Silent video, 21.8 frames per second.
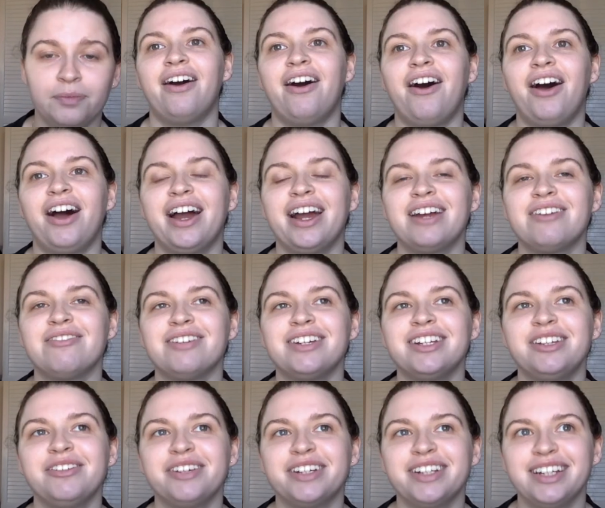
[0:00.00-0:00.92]
I
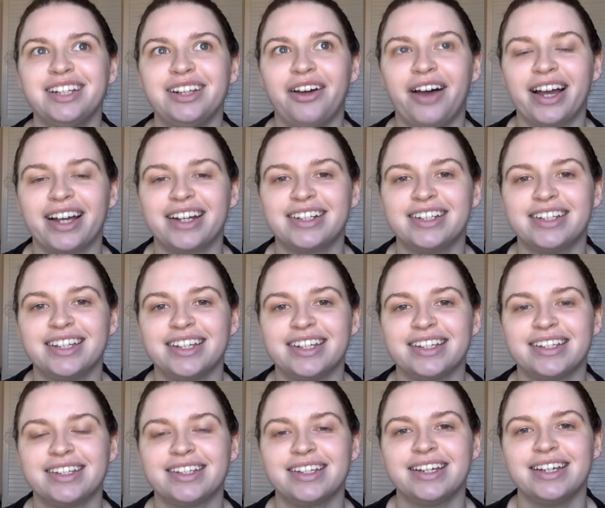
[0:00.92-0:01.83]
really, really liked
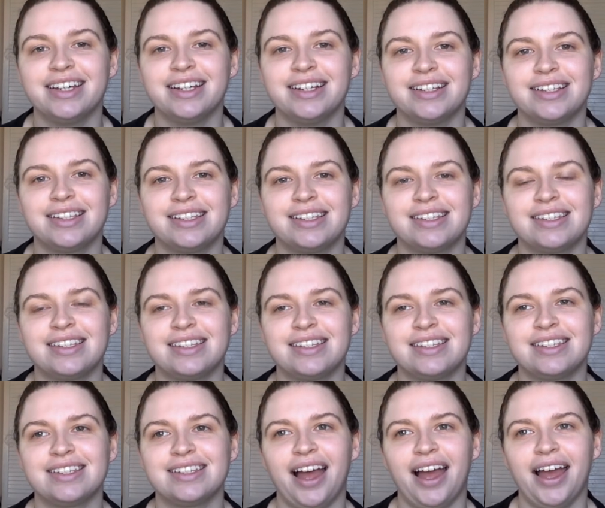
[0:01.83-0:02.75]
this. It's
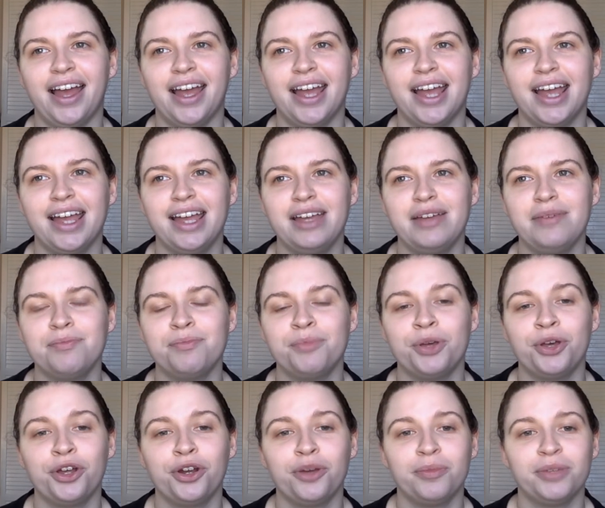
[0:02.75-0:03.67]
a
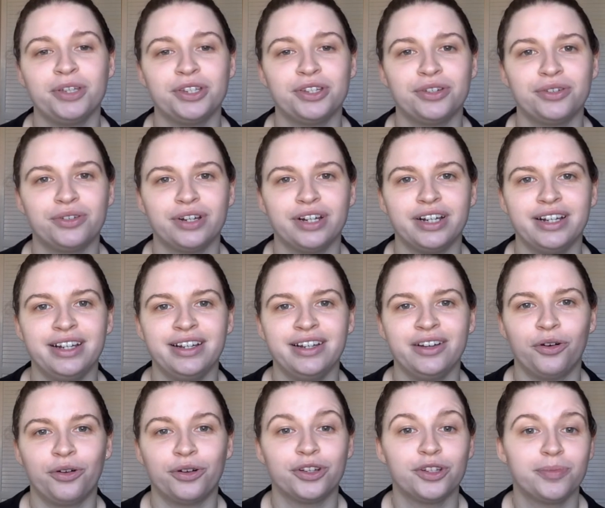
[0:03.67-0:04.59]
murder mystery
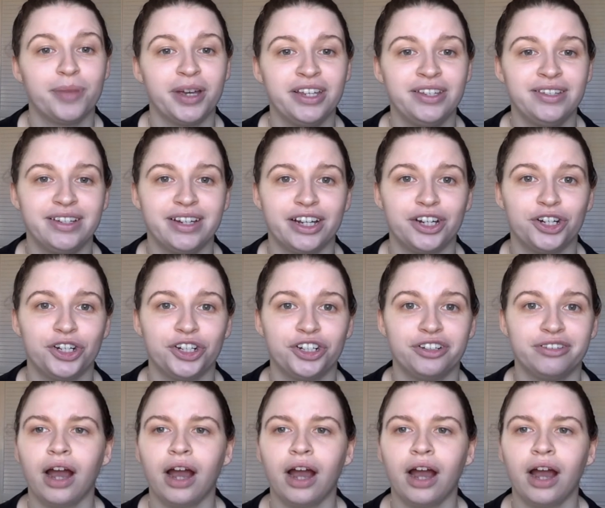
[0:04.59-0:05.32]
on a space station.